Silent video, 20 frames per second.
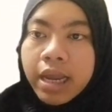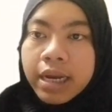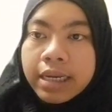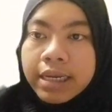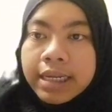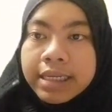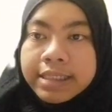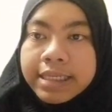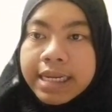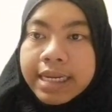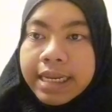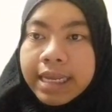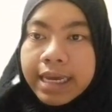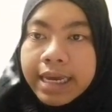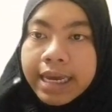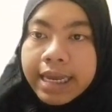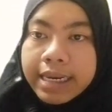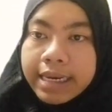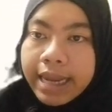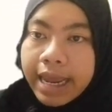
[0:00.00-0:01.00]
This
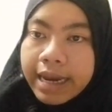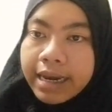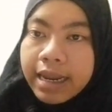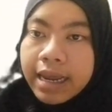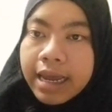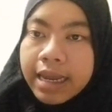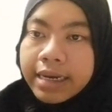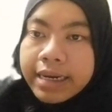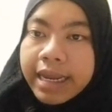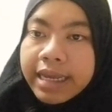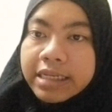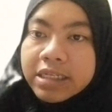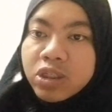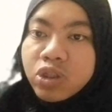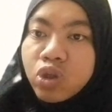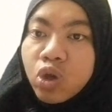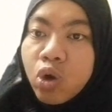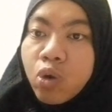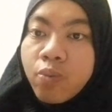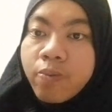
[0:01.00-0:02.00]
indicates that there is
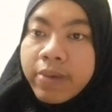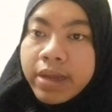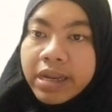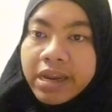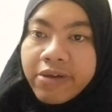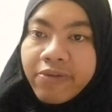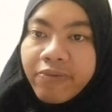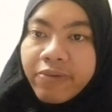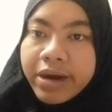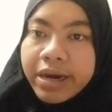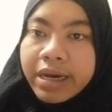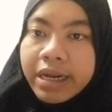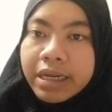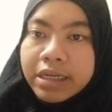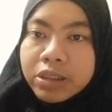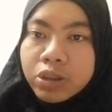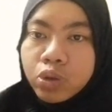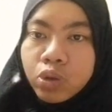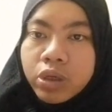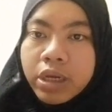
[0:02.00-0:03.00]
no mean difference
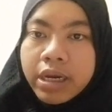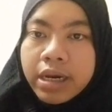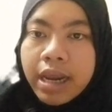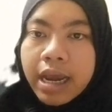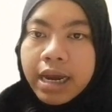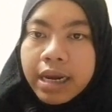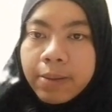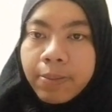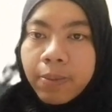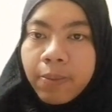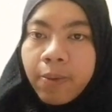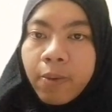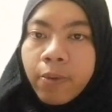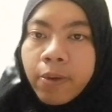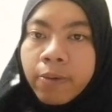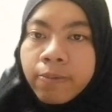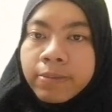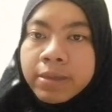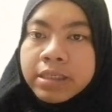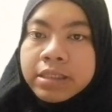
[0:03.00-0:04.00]
in student academic
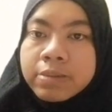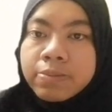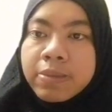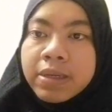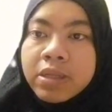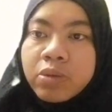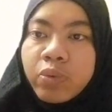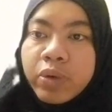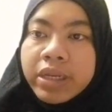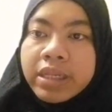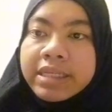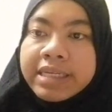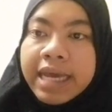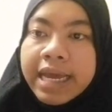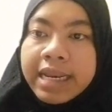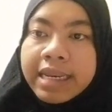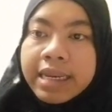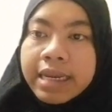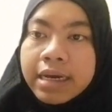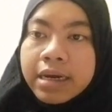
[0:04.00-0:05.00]
performance between
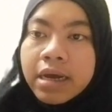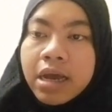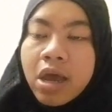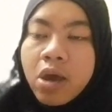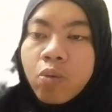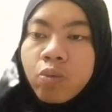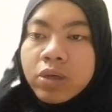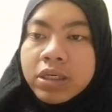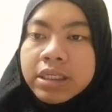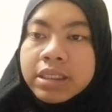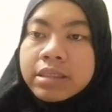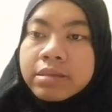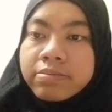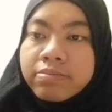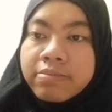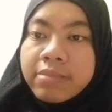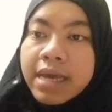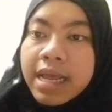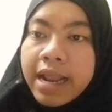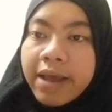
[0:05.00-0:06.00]
gender, which is
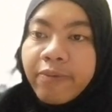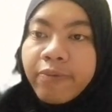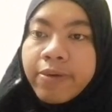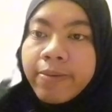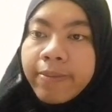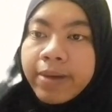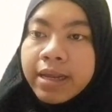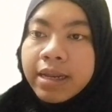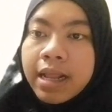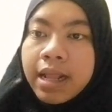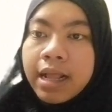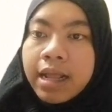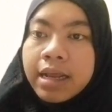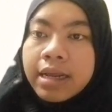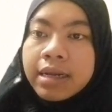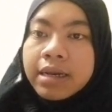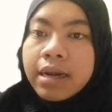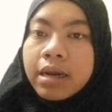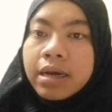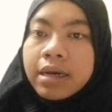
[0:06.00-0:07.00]
male and female.
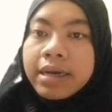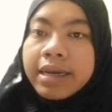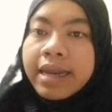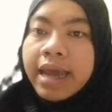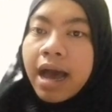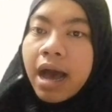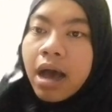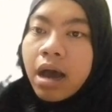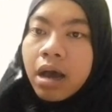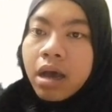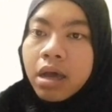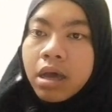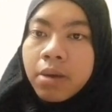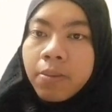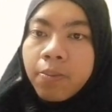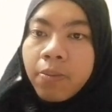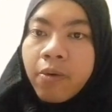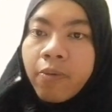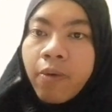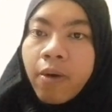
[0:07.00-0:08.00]
Their
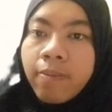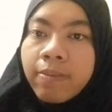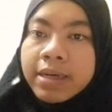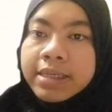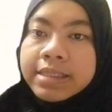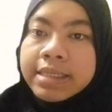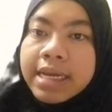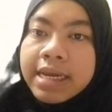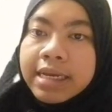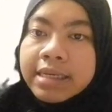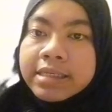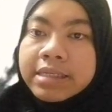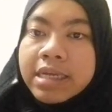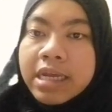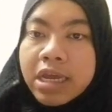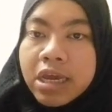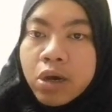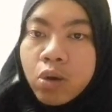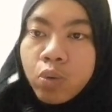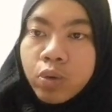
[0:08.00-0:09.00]
performance is
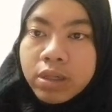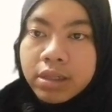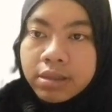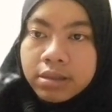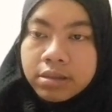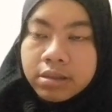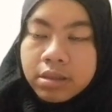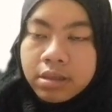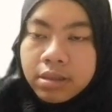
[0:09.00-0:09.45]
equal.